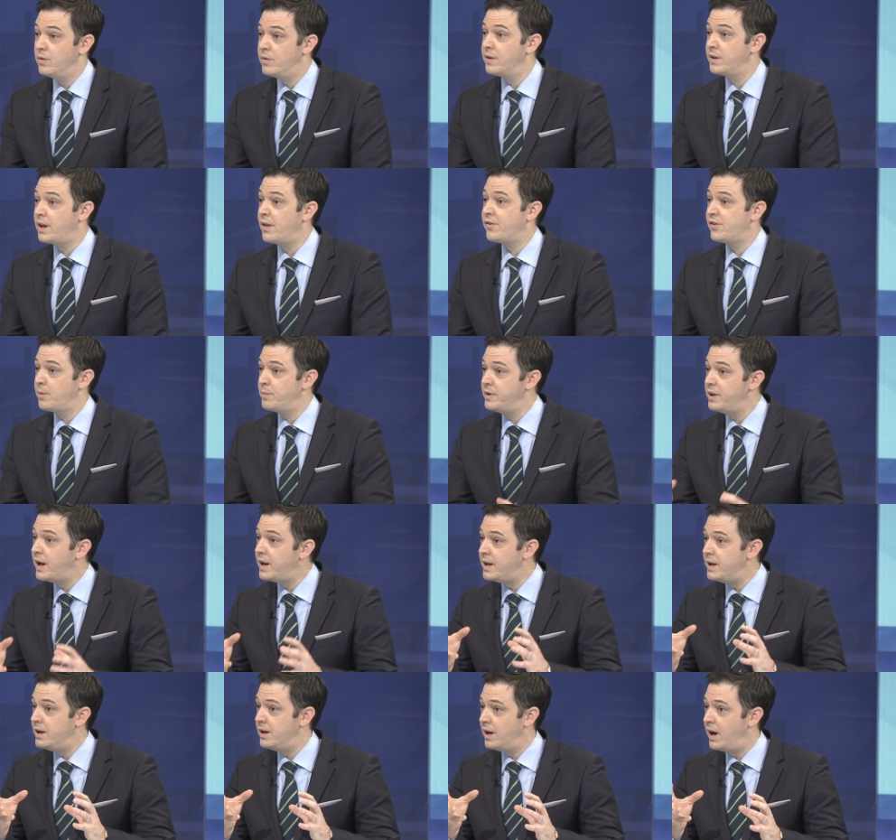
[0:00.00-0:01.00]
You think that's something that
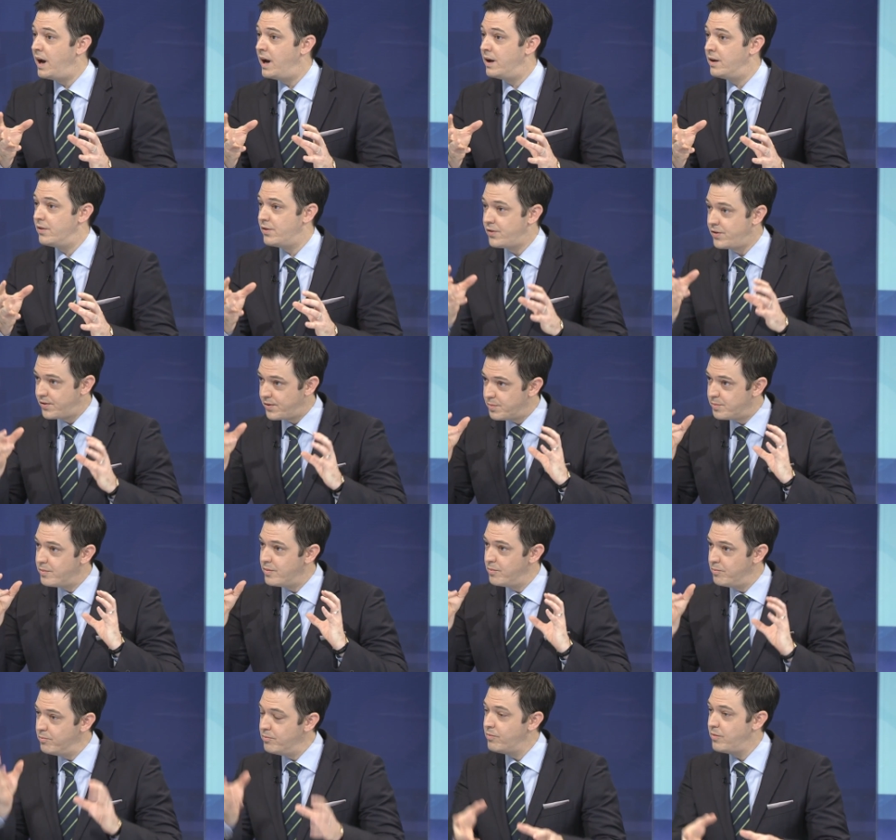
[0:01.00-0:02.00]
he has
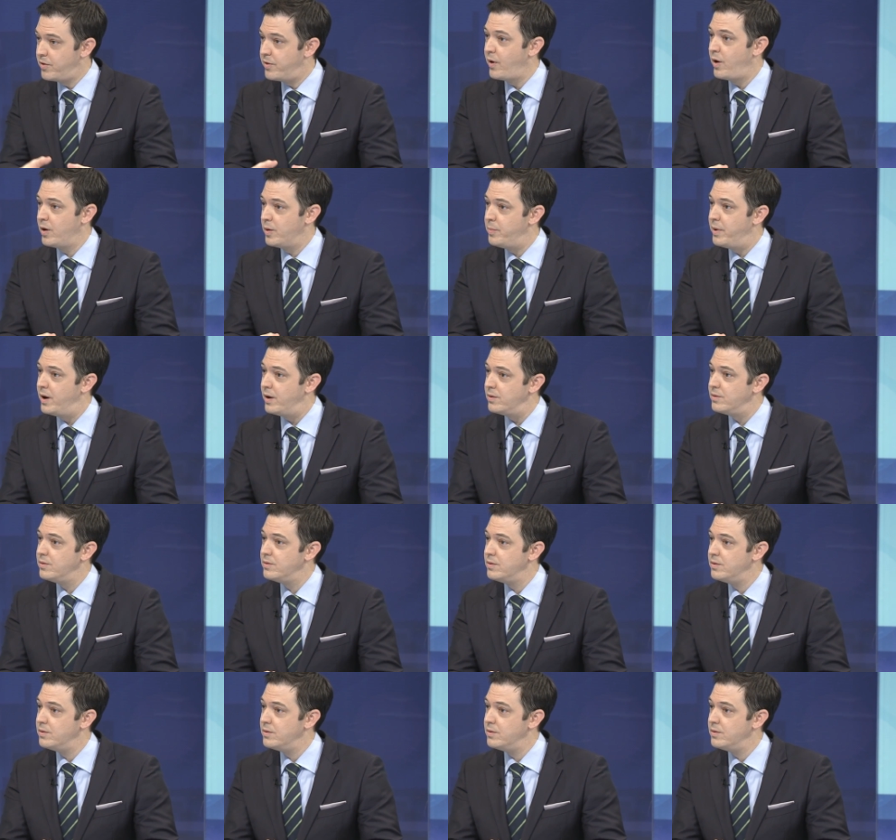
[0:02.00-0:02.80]
thought about?